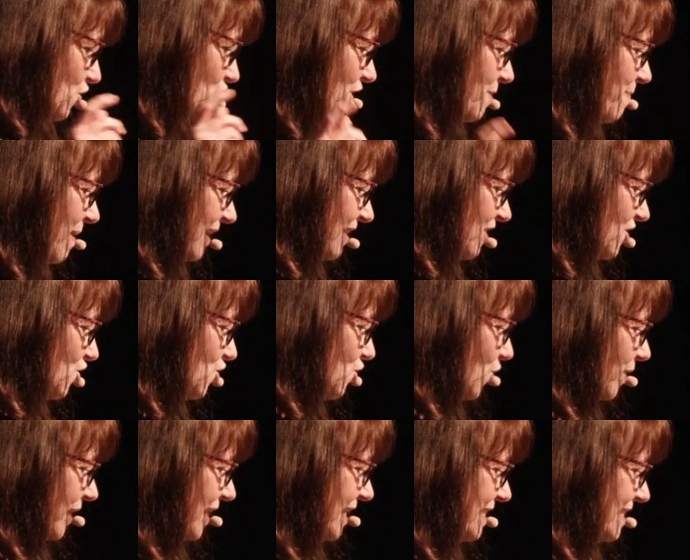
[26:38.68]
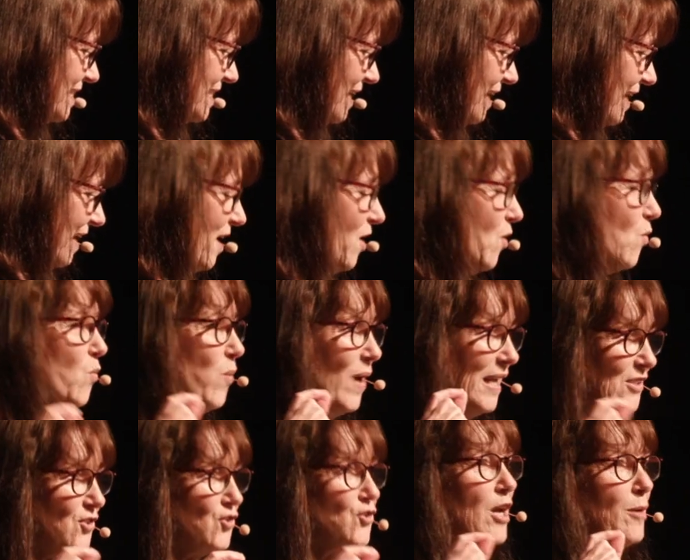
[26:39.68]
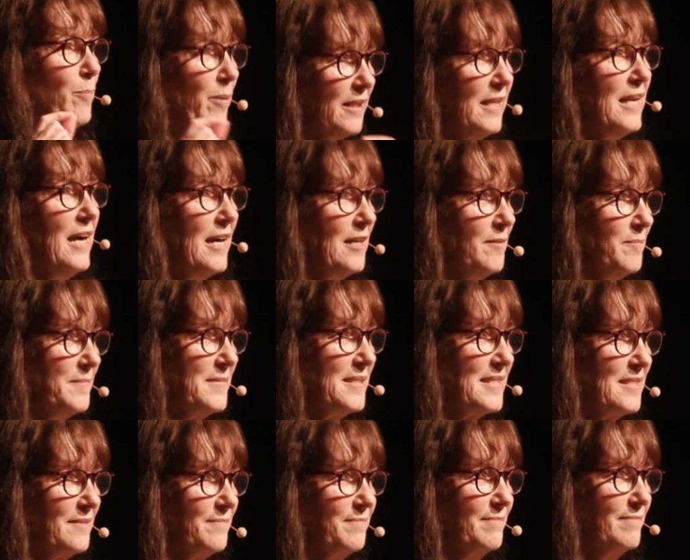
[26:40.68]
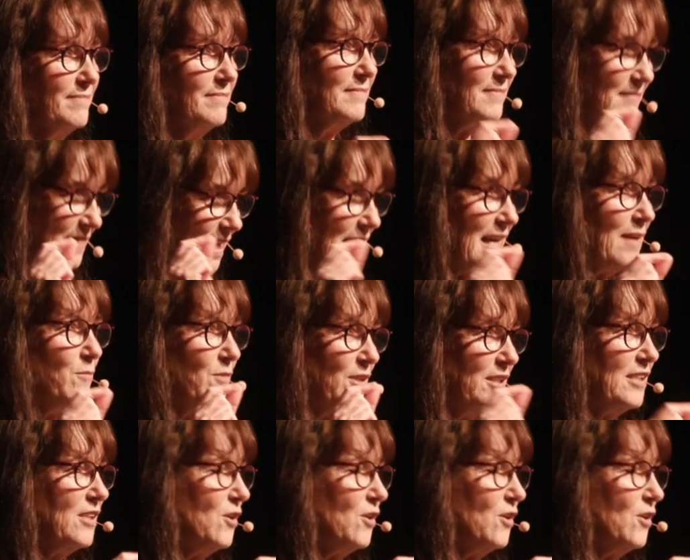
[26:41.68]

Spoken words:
She made a choice. When trouble comes, I'm